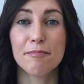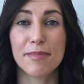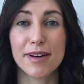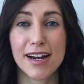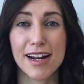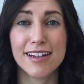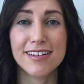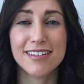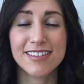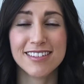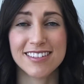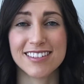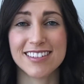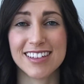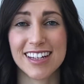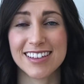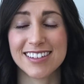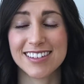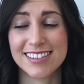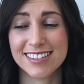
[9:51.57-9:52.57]
But other
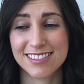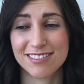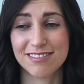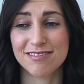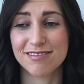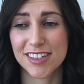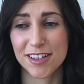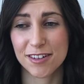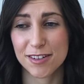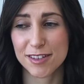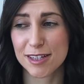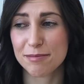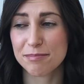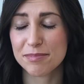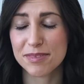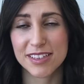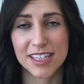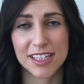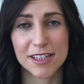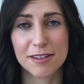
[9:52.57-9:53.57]
than
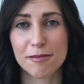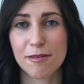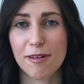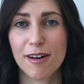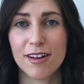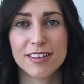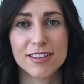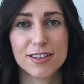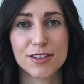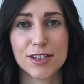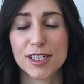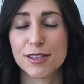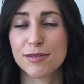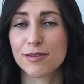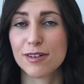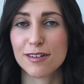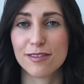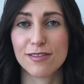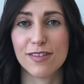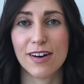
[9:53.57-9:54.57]
something that you want just
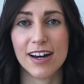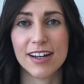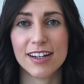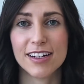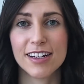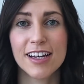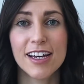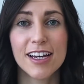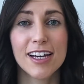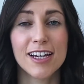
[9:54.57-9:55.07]
for fun,